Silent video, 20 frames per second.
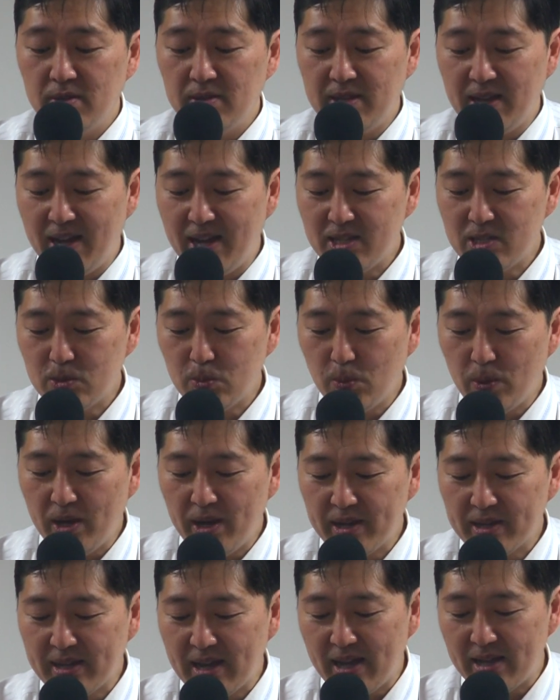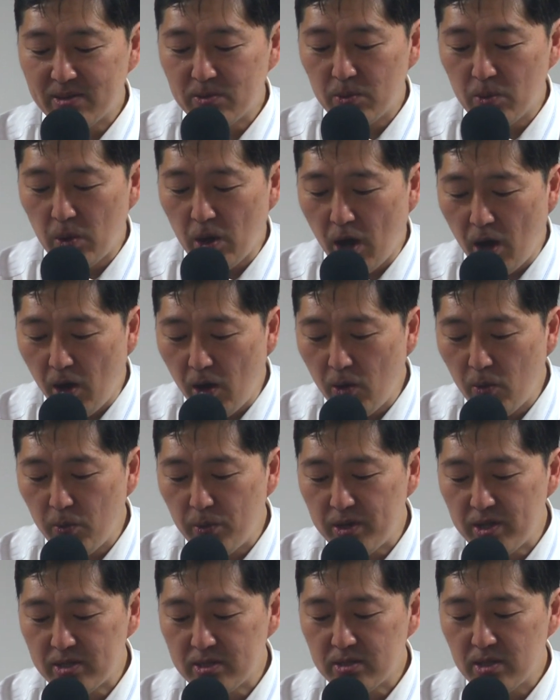That's why God
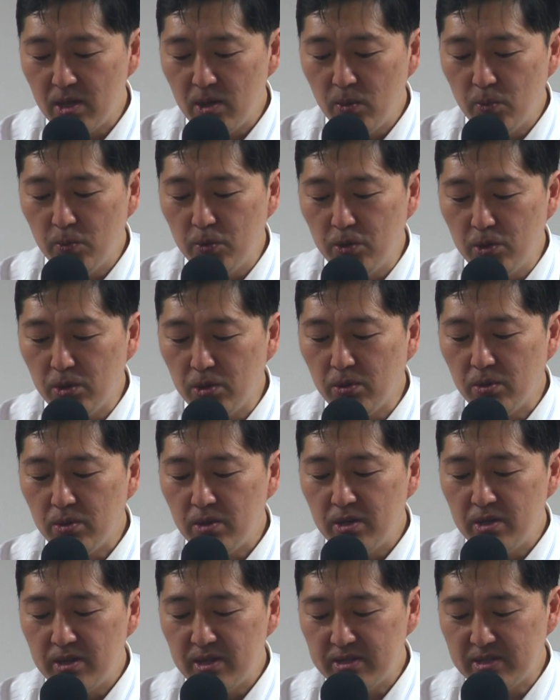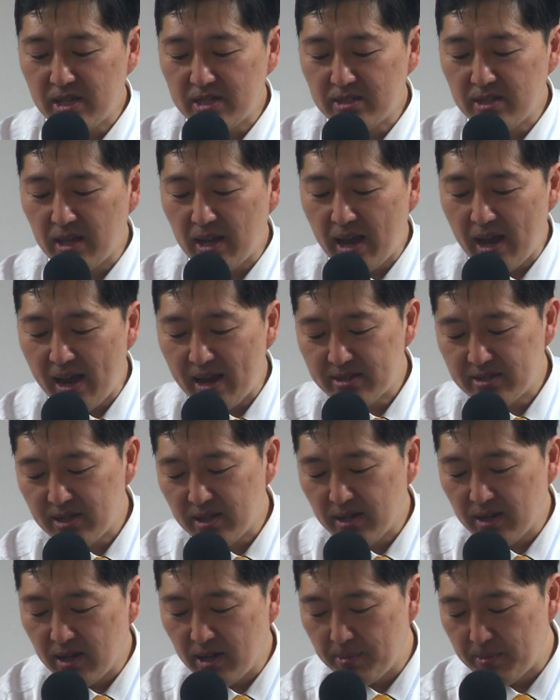always will. It says in
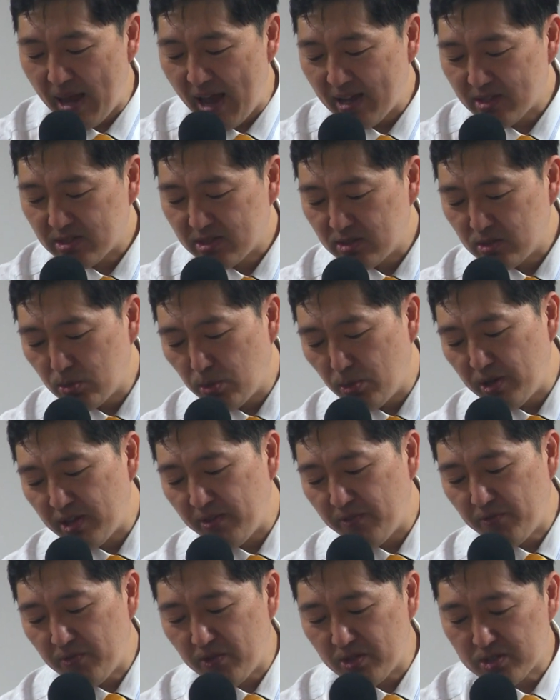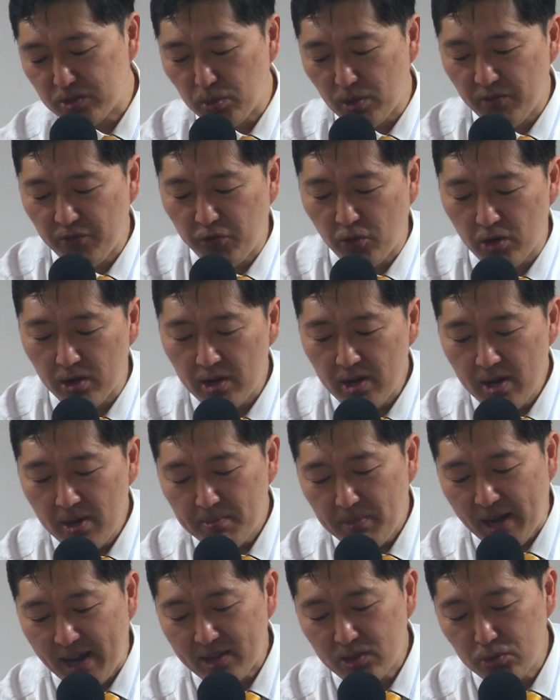Acts
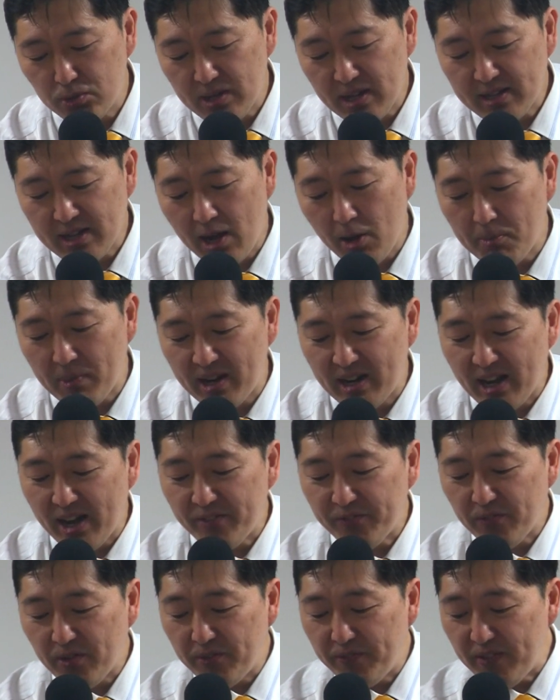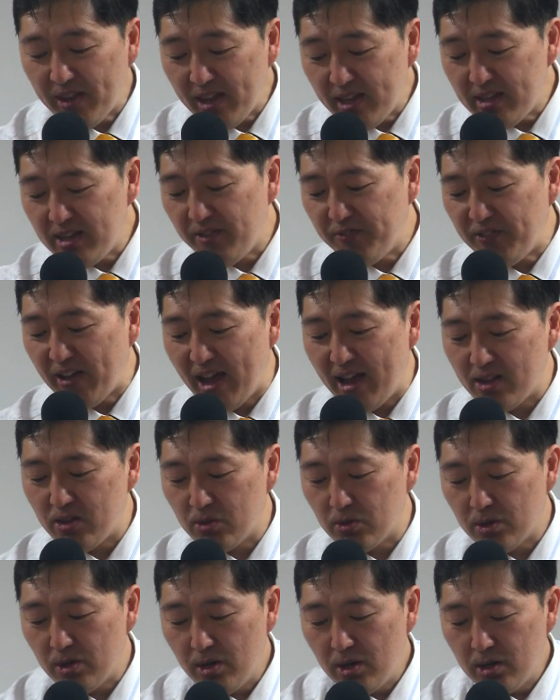20:24, but I do not count my life of any value,